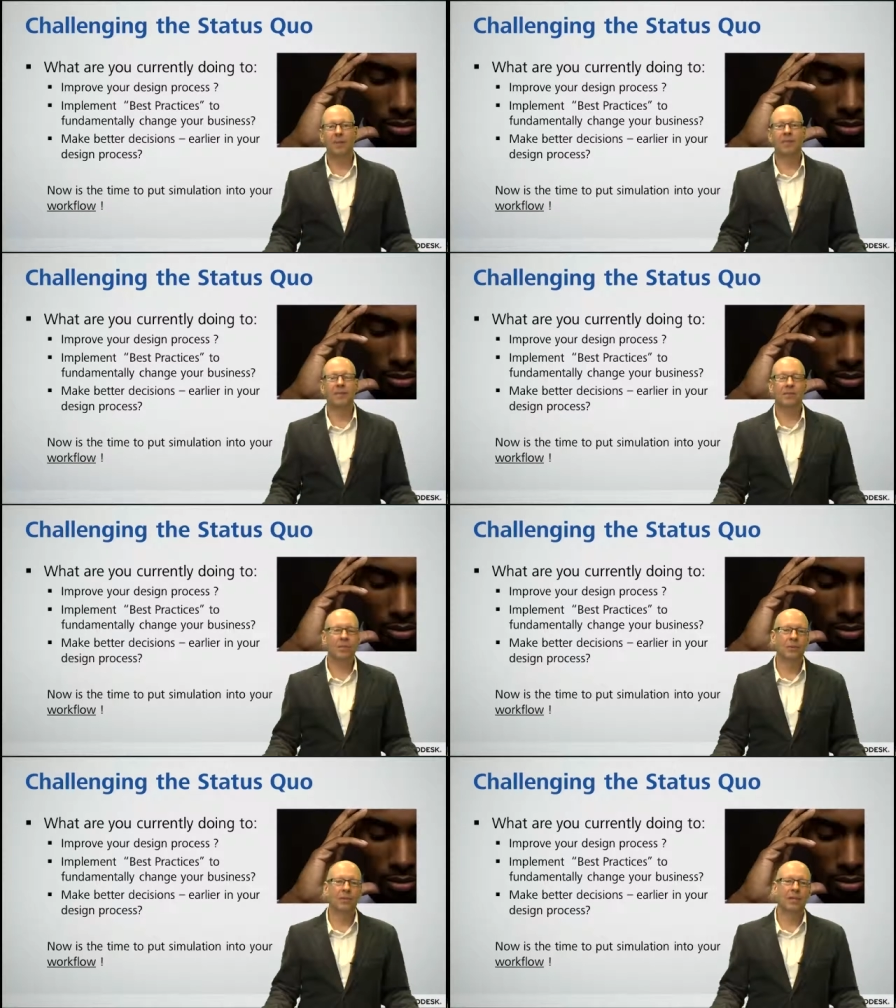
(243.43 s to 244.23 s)
that as a
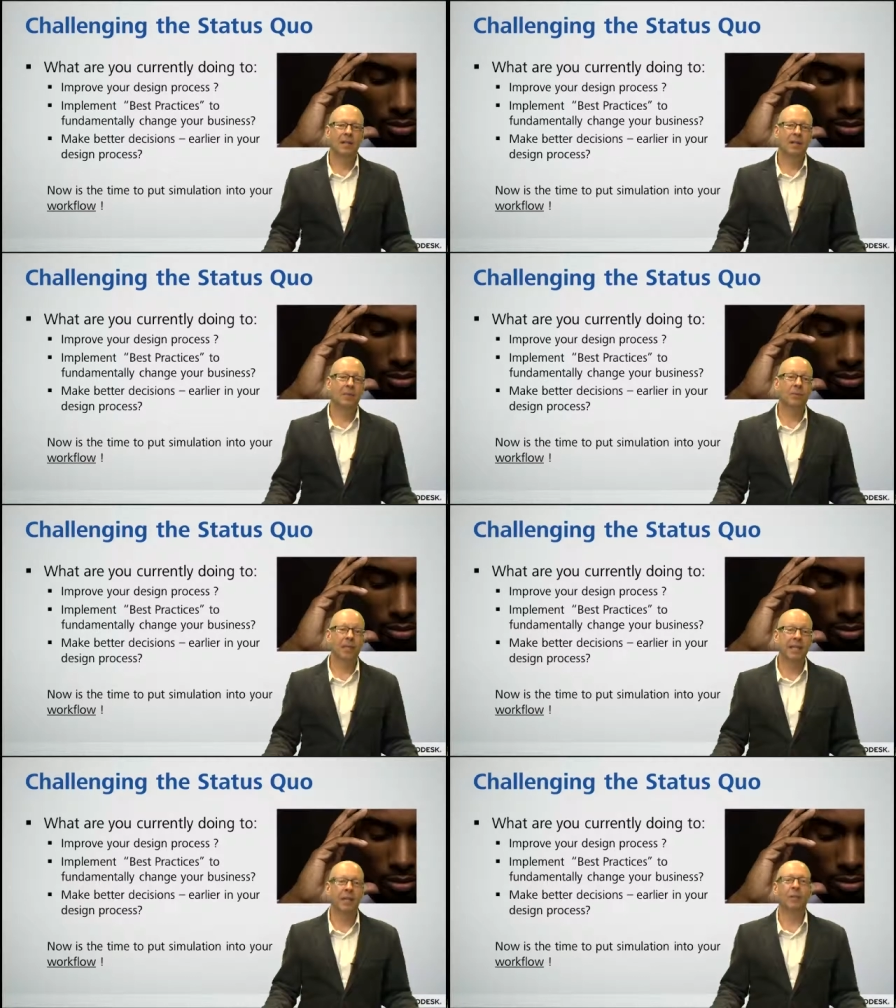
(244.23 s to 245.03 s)
tool that could
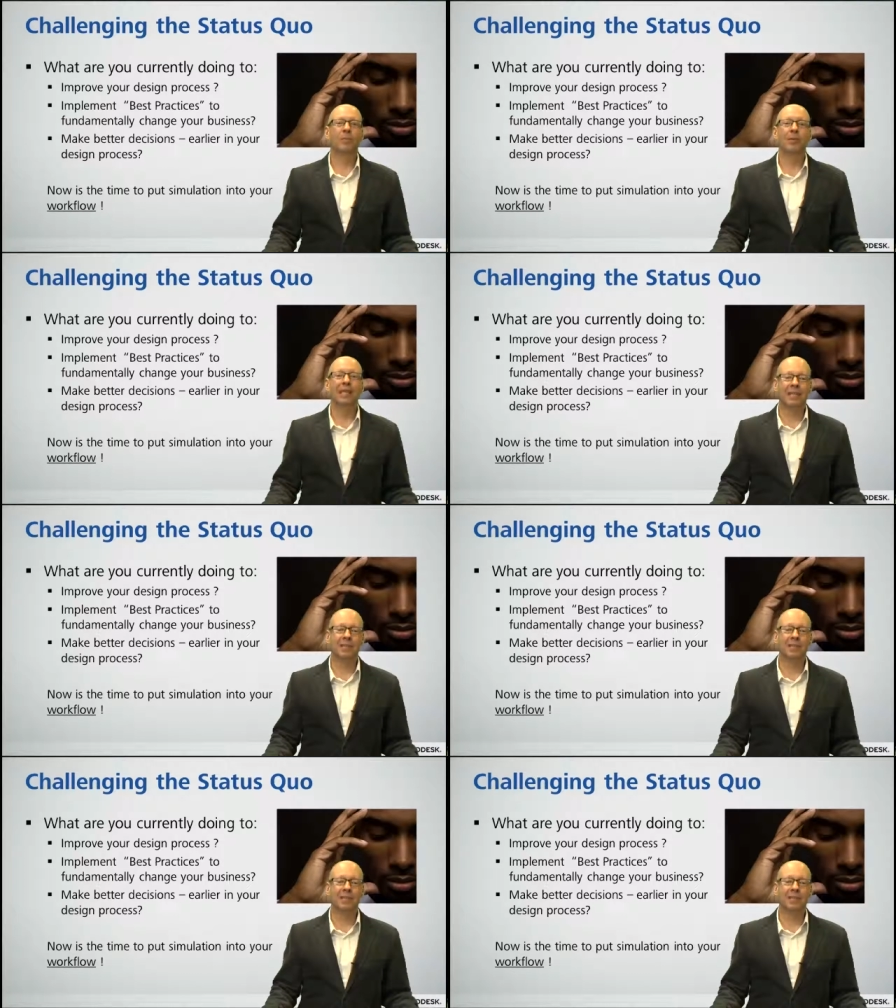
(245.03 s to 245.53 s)
really help you get